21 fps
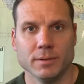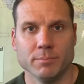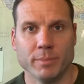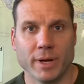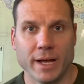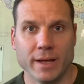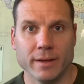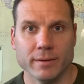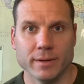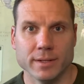
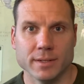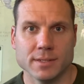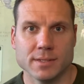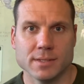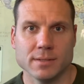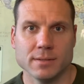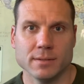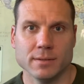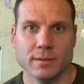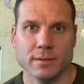
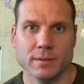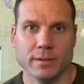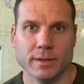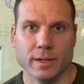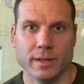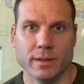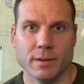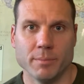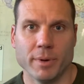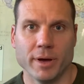pilots
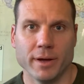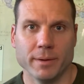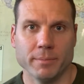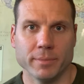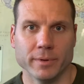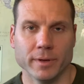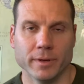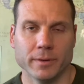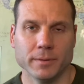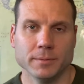in the
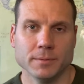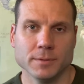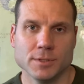pipeline.